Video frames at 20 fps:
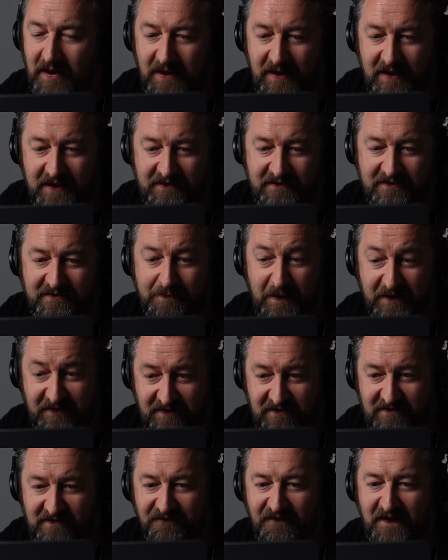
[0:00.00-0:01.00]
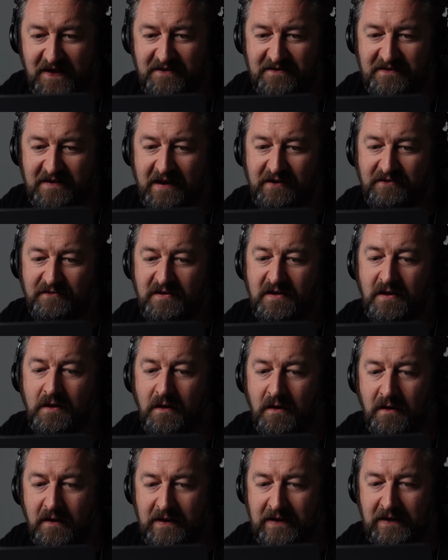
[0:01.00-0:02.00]
it's, especially as defense secretary,
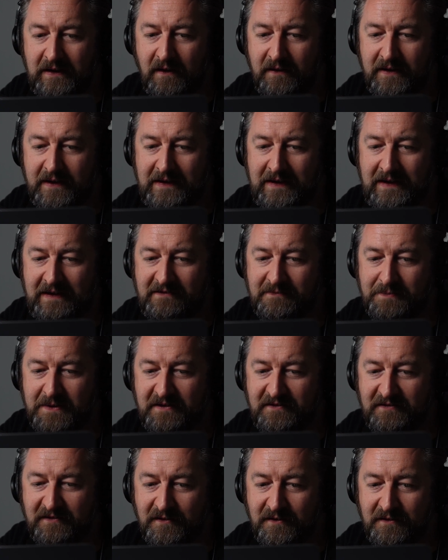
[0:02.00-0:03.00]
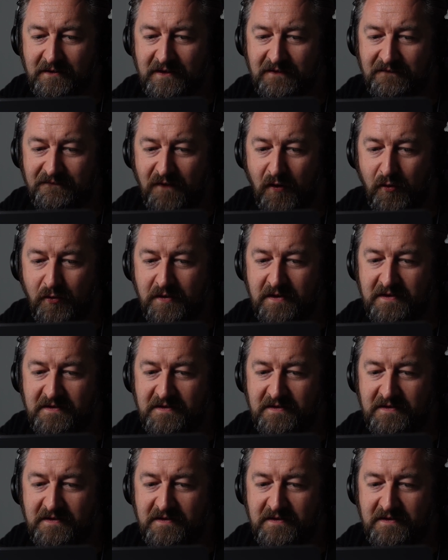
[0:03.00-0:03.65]
highly likely to be a target of foreign